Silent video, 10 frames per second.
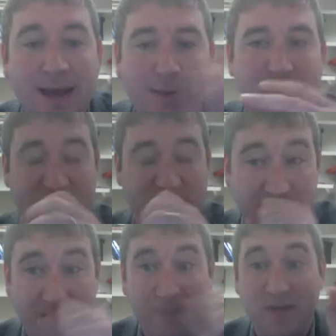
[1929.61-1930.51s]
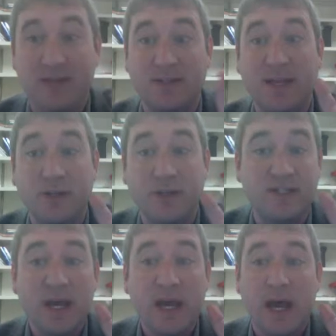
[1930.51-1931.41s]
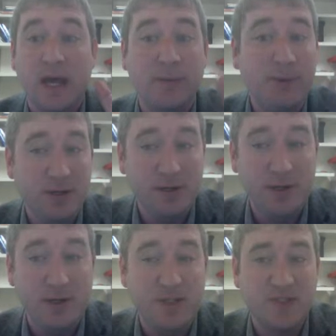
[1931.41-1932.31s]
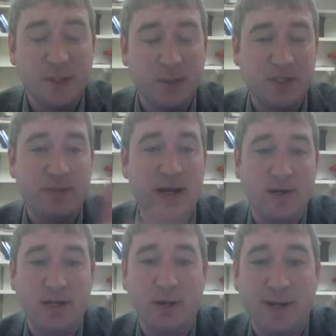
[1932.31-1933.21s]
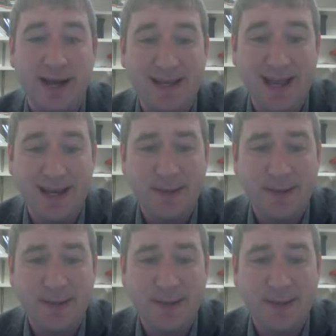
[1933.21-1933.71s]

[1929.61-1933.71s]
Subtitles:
Excuse me, can do this. A computer can do this so much better than you and I can.